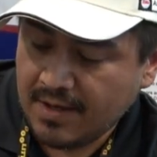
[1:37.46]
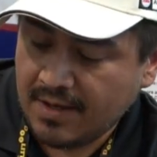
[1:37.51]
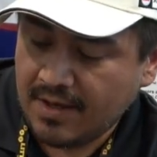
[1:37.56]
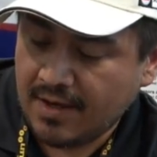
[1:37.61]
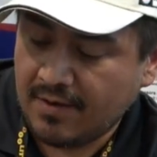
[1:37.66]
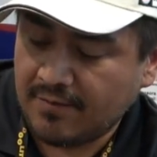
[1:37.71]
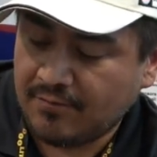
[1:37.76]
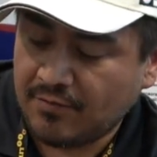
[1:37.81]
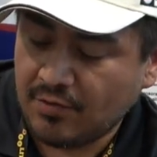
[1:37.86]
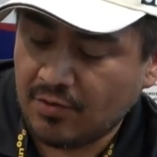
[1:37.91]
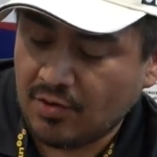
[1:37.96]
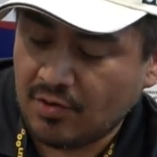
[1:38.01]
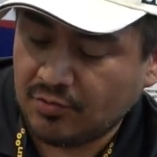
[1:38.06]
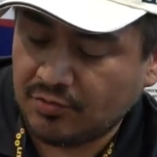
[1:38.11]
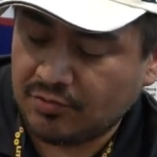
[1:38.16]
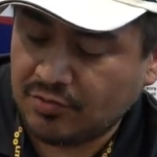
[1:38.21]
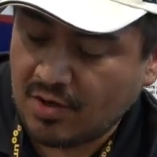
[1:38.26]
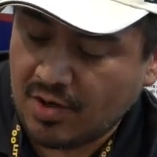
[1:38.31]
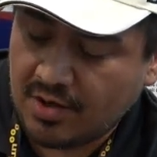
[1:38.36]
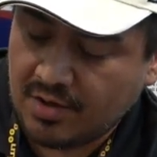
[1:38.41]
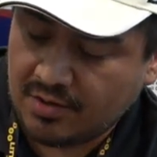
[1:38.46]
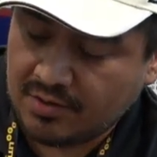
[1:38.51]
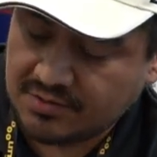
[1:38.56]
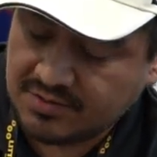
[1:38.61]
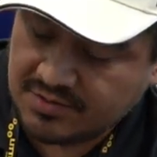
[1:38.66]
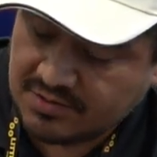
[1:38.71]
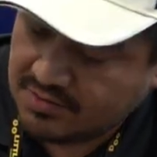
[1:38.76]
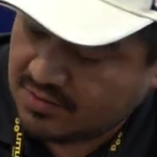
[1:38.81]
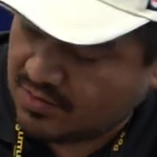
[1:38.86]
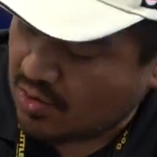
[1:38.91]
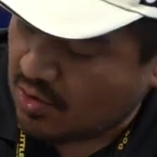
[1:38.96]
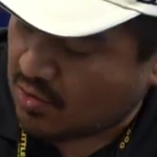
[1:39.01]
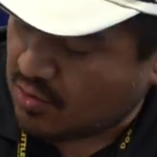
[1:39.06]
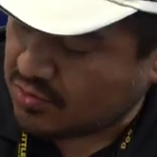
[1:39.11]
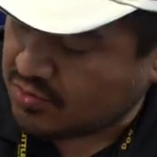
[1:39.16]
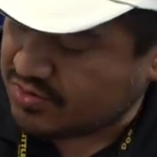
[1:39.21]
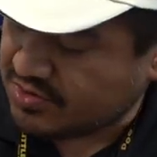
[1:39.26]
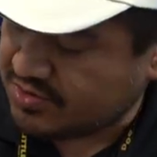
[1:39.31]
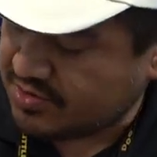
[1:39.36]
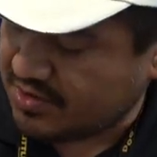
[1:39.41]
And for those
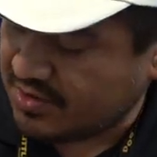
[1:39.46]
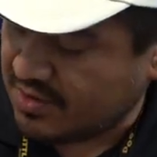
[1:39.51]
holes,